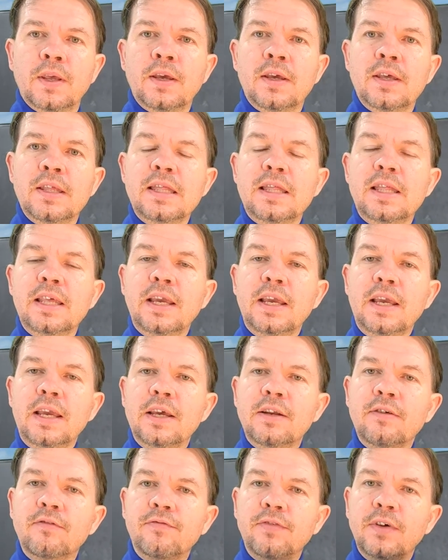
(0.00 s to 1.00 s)
the
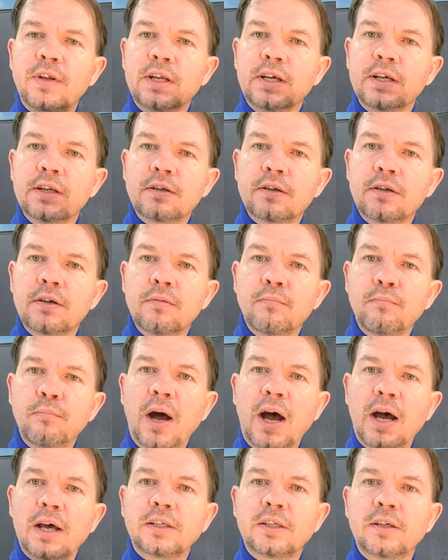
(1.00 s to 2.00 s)
infinite
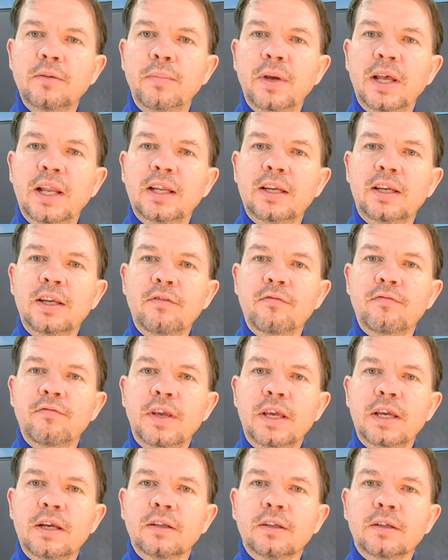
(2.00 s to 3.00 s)
possibility
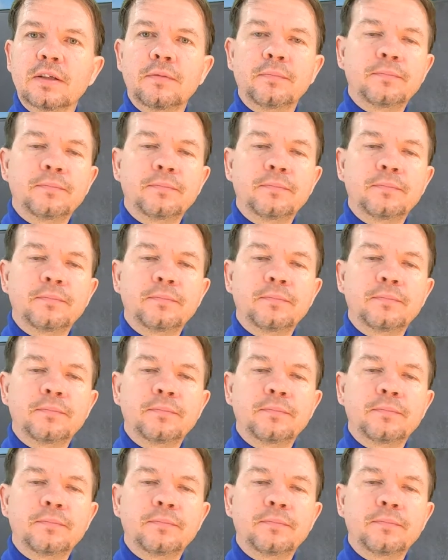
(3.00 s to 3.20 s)
field.